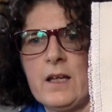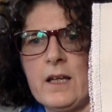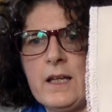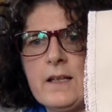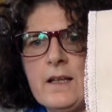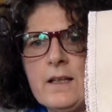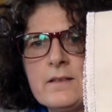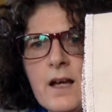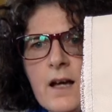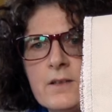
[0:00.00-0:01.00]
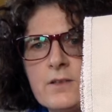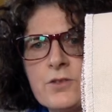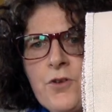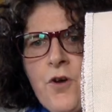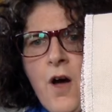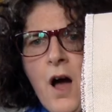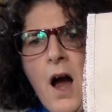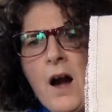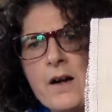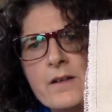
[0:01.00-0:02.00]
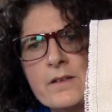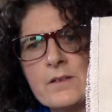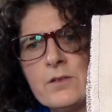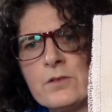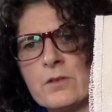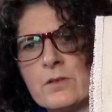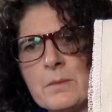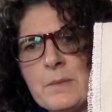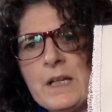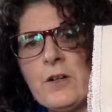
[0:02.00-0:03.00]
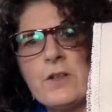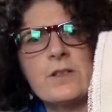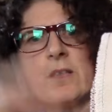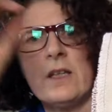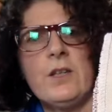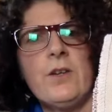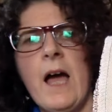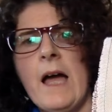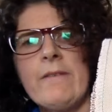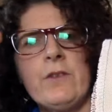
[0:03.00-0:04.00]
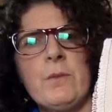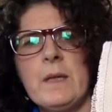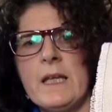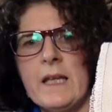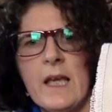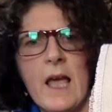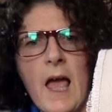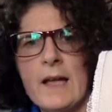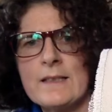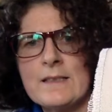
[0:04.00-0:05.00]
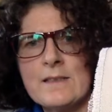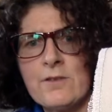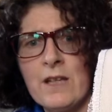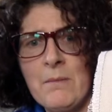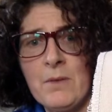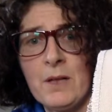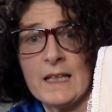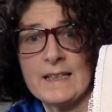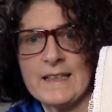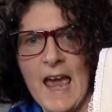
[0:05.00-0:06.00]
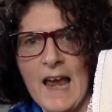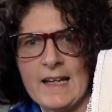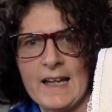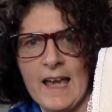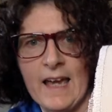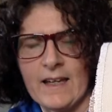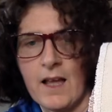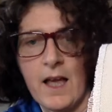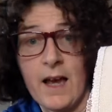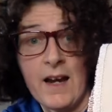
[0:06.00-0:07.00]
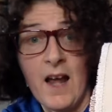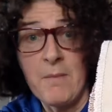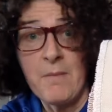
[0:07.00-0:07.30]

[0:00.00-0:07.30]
It is so hard because you have to be extremely delicate, and I'm